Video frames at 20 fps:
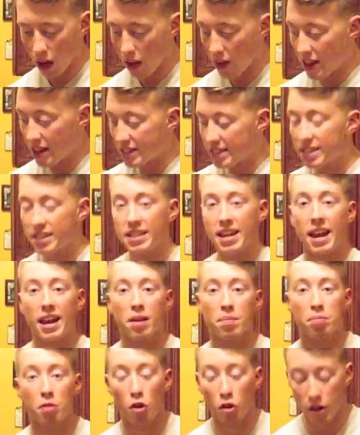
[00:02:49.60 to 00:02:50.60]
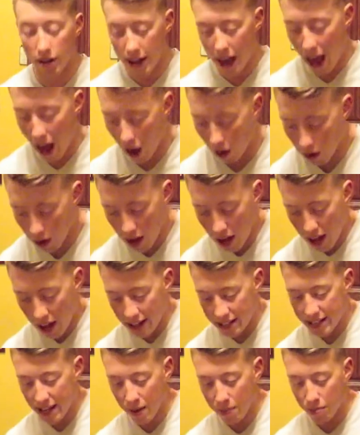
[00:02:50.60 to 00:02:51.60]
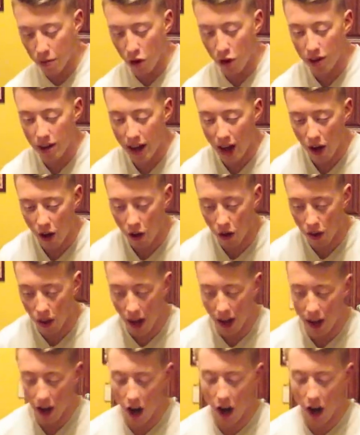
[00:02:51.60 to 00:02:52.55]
this is getting broken down. It's getting broken down all night.